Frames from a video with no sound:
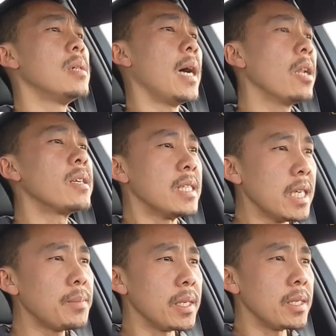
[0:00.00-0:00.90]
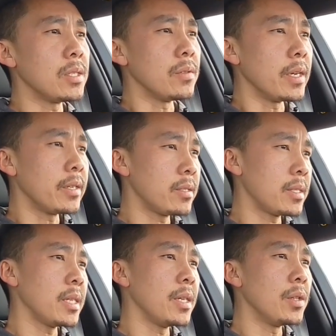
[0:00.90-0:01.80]
I looked deep into it to
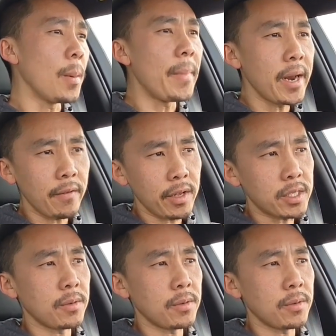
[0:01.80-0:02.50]
see the benefits